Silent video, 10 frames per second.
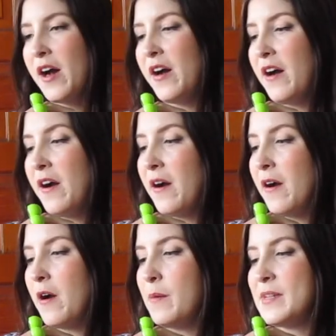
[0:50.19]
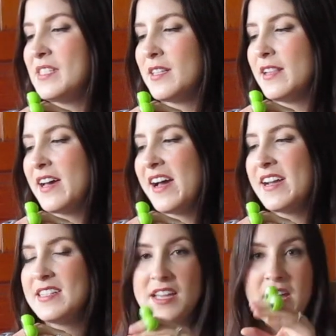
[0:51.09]
Oh, Miss
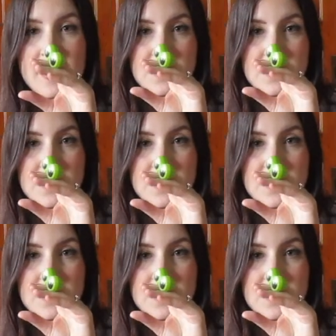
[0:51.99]
Eliza,